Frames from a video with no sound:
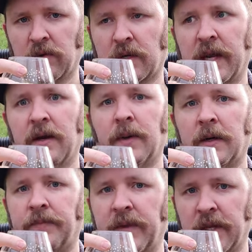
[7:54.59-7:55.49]
or
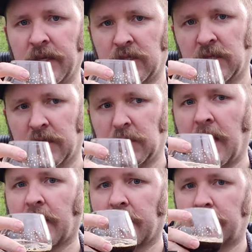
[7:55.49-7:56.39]
caramel in addition to the
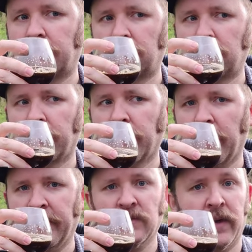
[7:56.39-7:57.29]
chocolate.
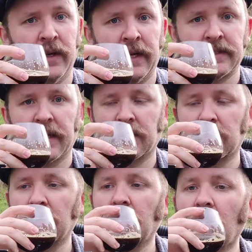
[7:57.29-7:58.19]
And that's quite nice,
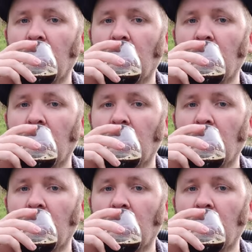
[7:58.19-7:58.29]
actually.